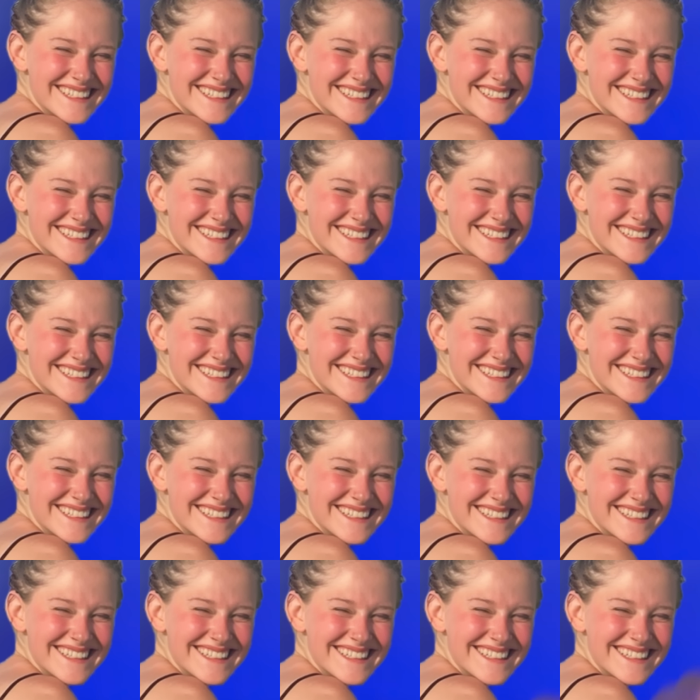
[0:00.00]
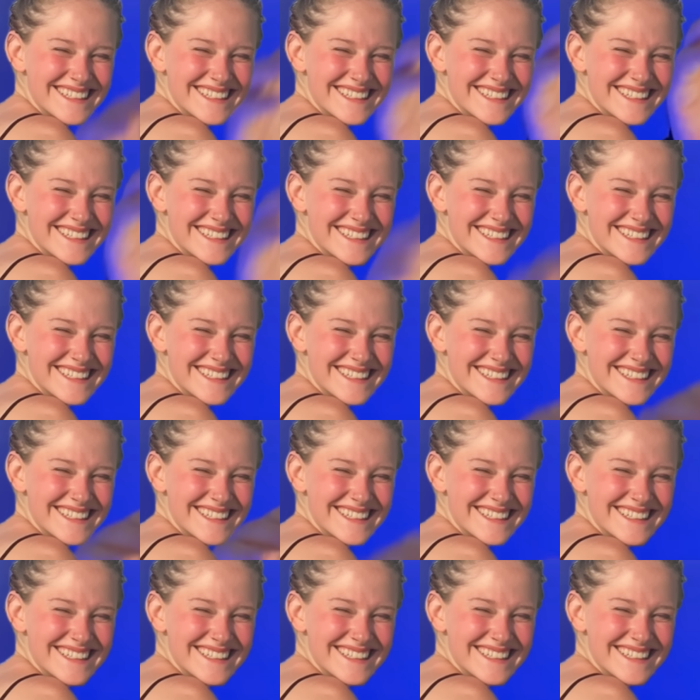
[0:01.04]

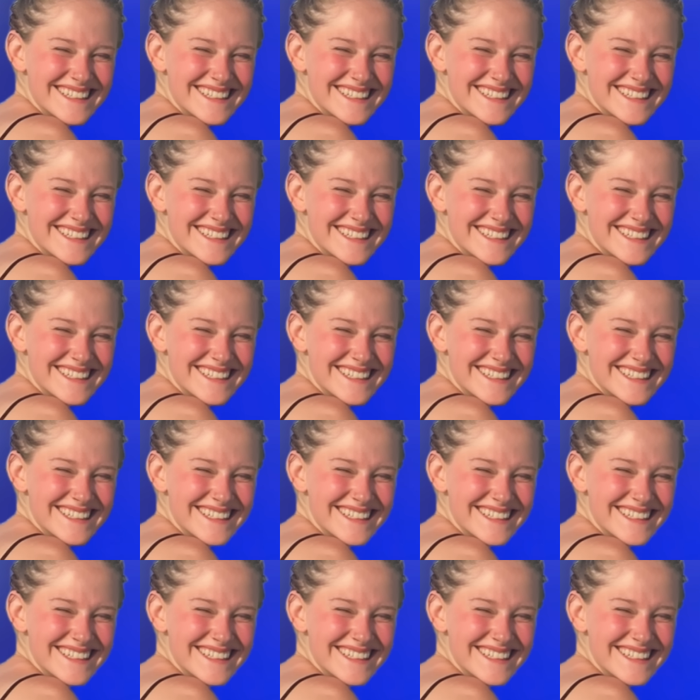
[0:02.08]
[no speech]